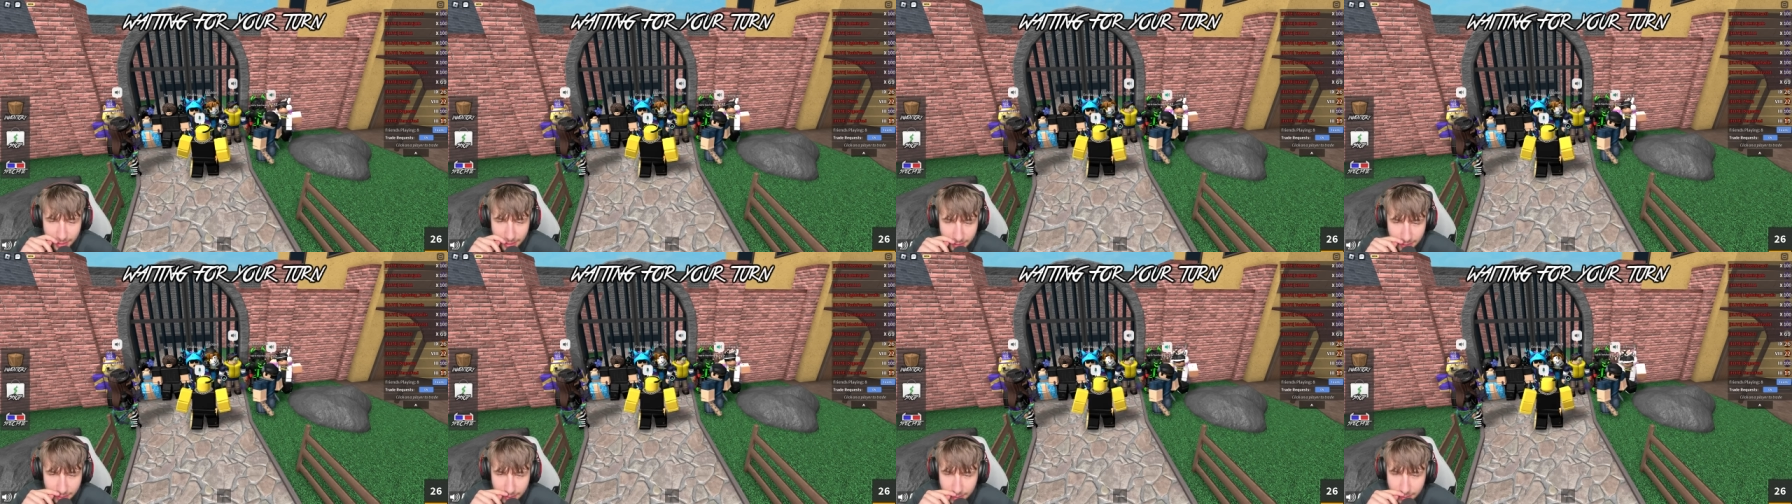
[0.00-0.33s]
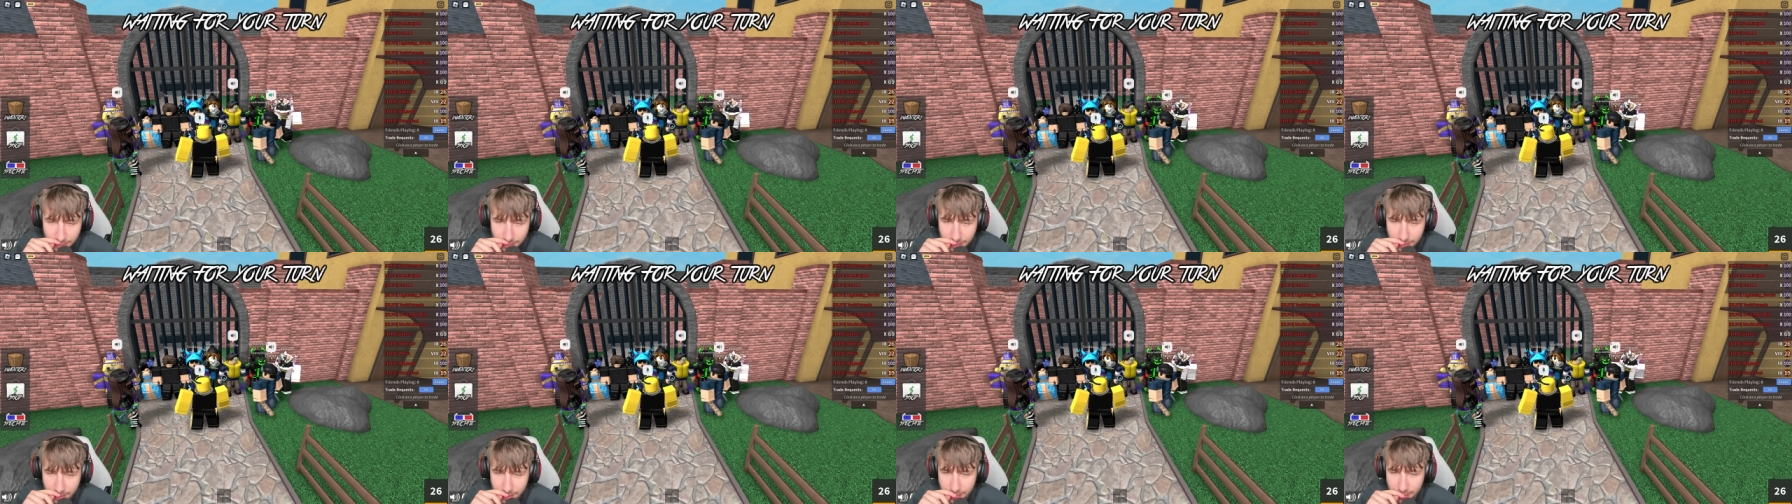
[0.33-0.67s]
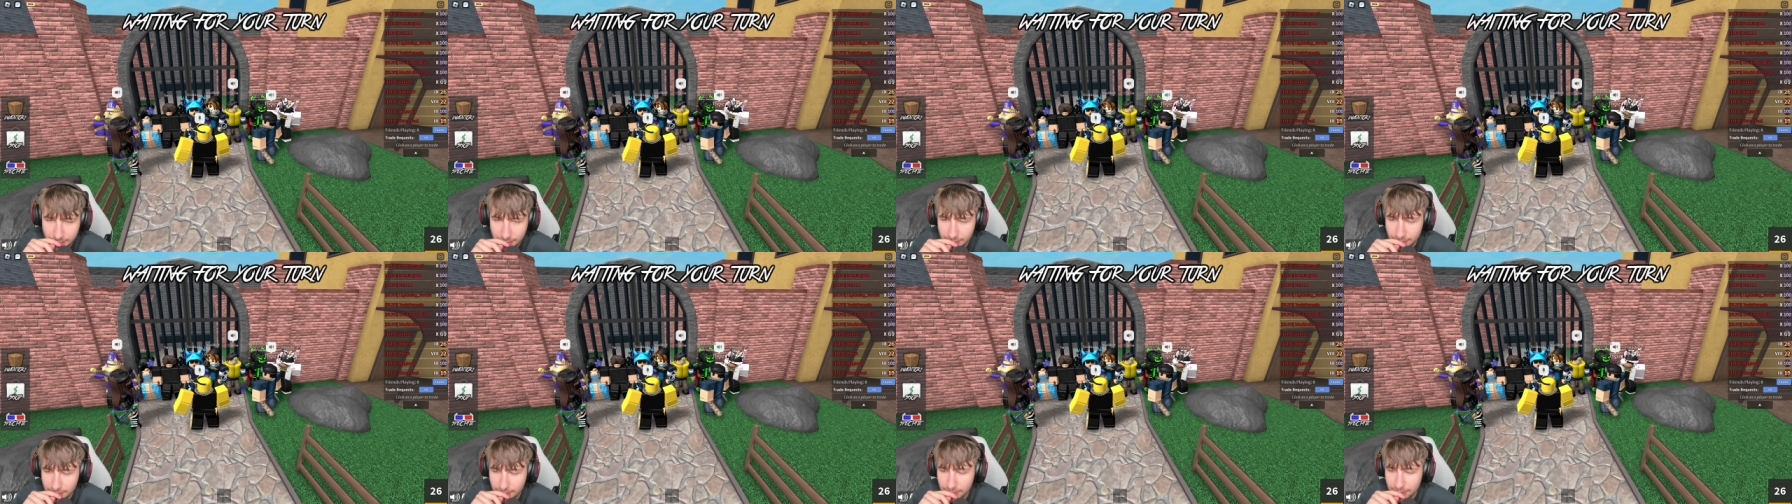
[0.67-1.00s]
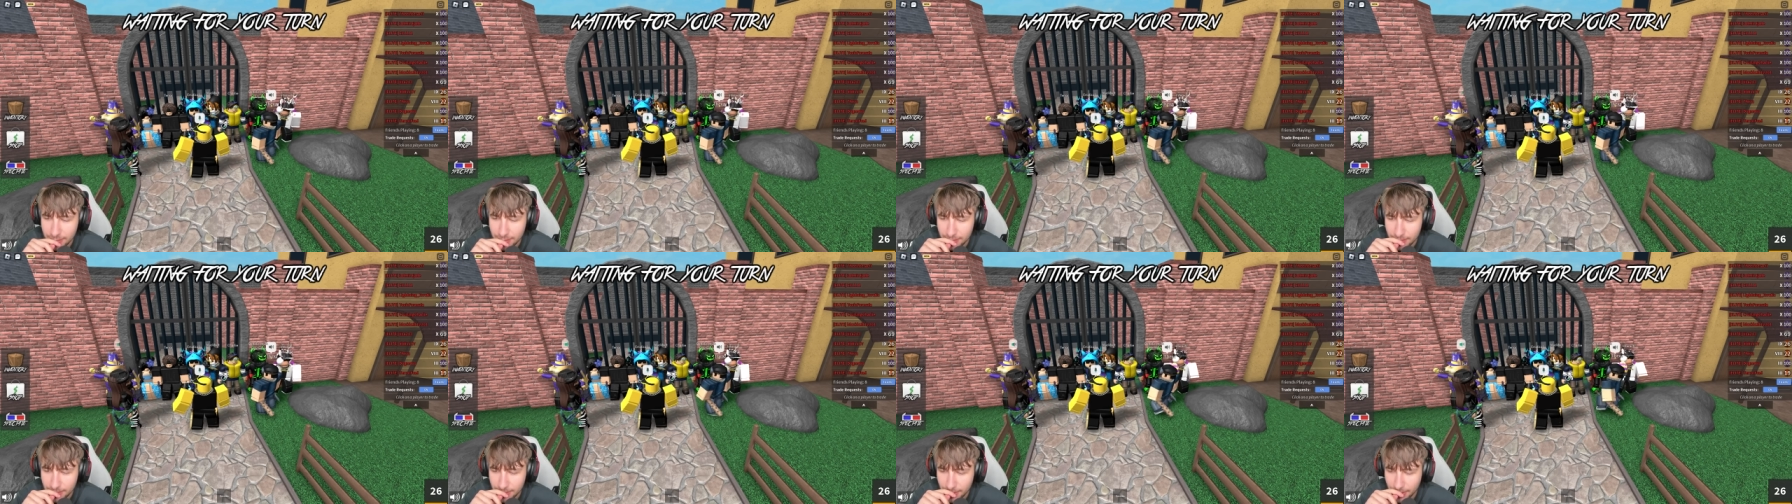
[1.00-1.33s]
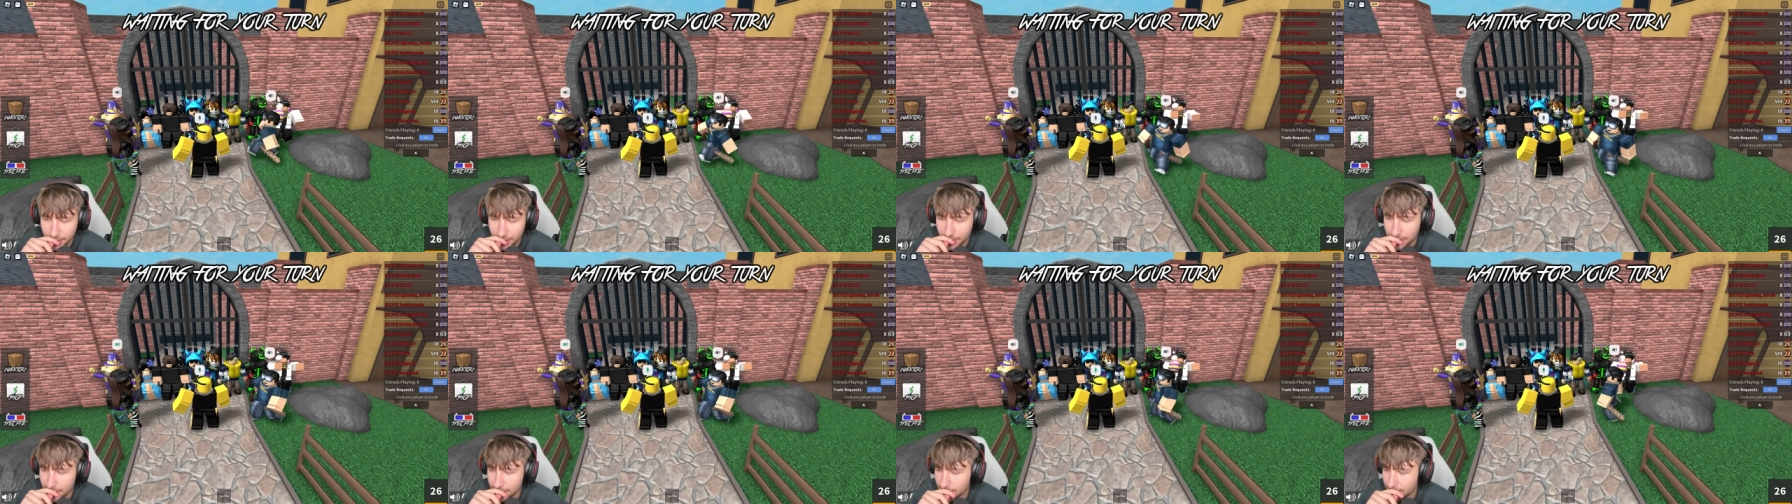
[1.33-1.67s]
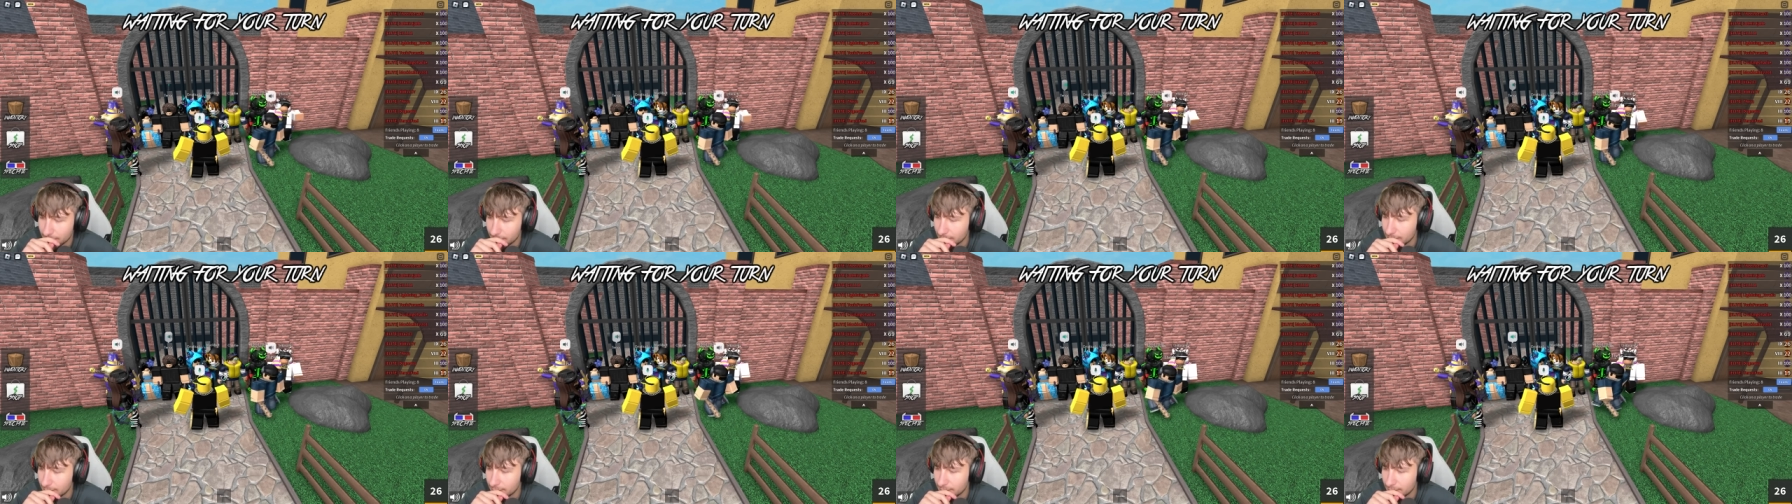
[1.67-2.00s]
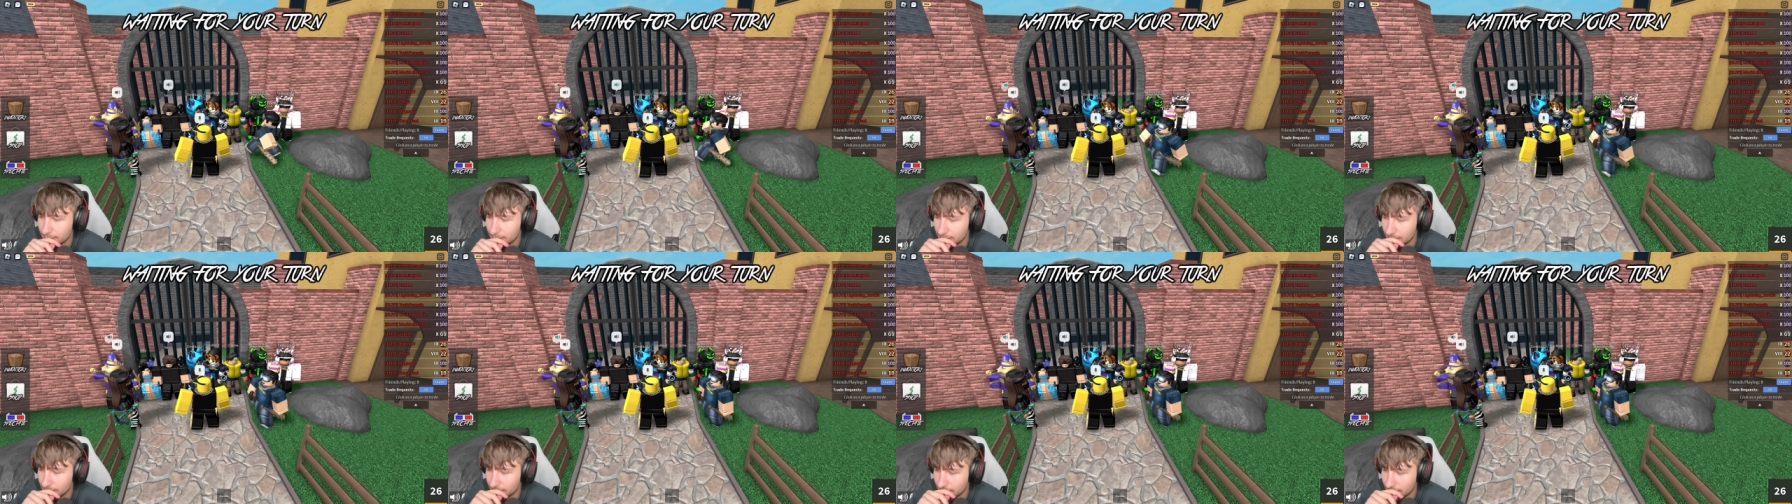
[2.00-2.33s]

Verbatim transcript: That's true. That's too easy. Okay. Eight.